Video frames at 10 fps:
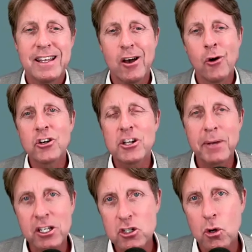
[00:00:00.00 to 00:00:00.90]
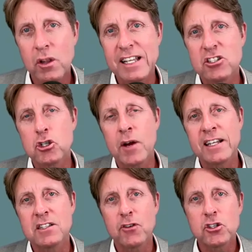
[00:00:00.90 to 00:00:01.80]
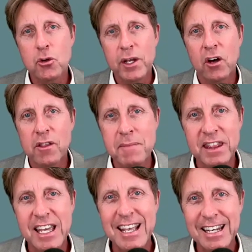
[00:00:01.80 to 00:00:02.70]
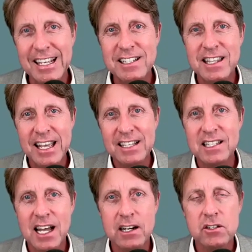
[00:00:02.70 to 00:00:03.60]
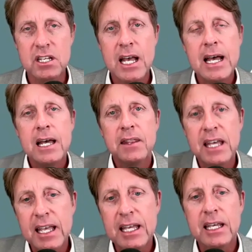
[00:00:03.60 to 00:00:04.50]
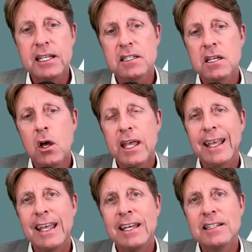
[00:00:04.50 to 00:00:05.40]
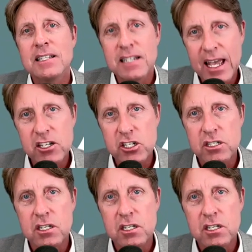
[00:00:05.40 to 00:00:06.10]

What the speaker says: ownership and control is transferred to, we call them the innies, the insiders, the innies in stages.